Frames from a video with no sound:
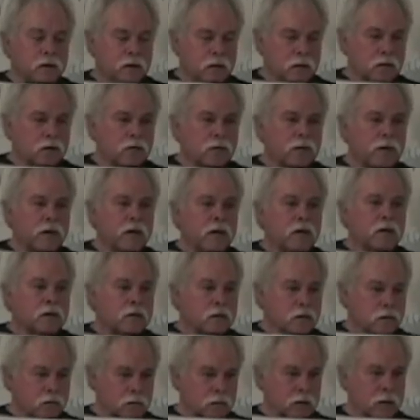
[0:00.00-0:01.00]
in the creek
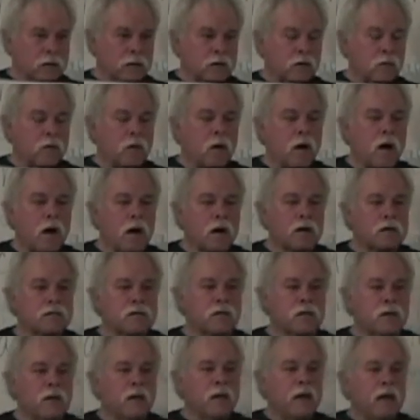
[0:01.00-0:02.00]
around the
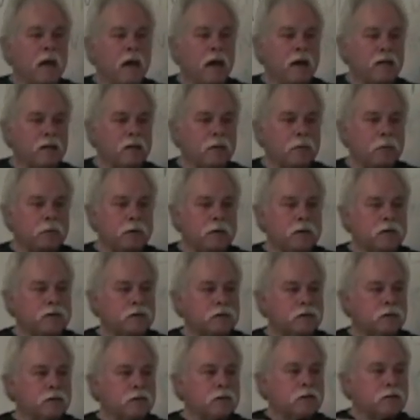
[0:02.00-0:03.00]
rocks, and then pretty
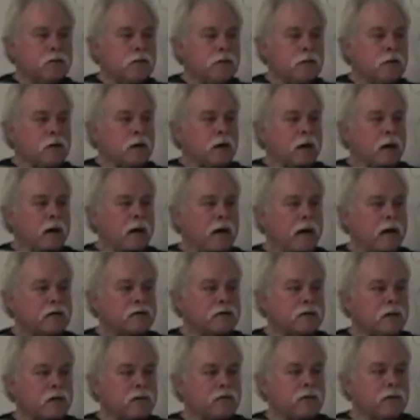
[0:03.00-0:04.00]
soon,
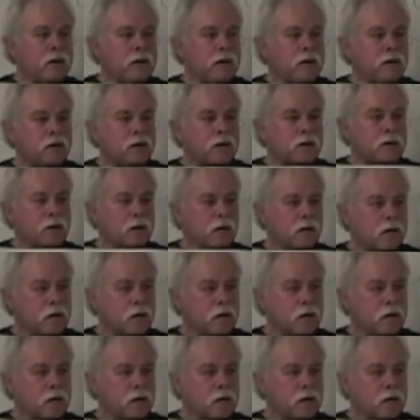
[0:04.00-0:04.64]
as they've under